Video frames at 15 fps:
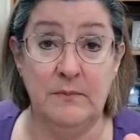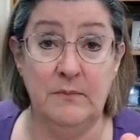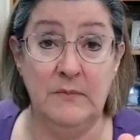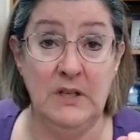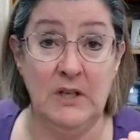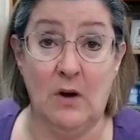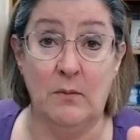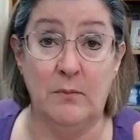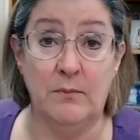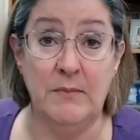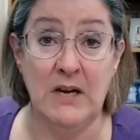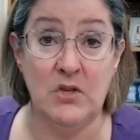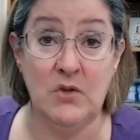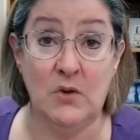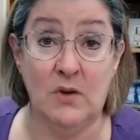you know,
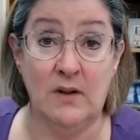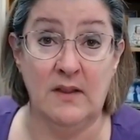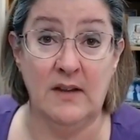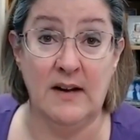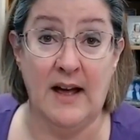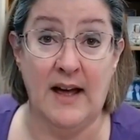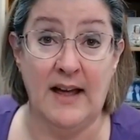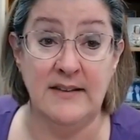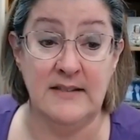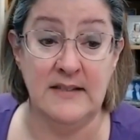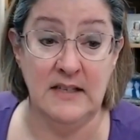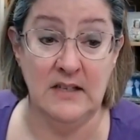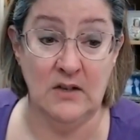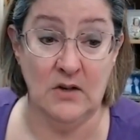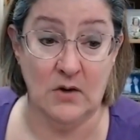make sure that I
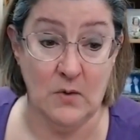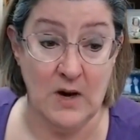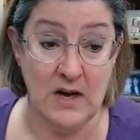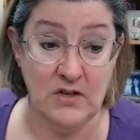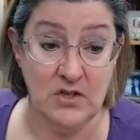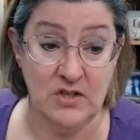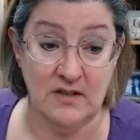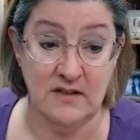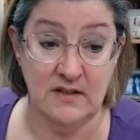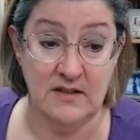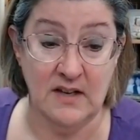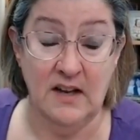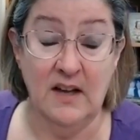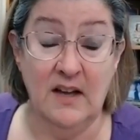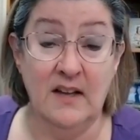see your questions.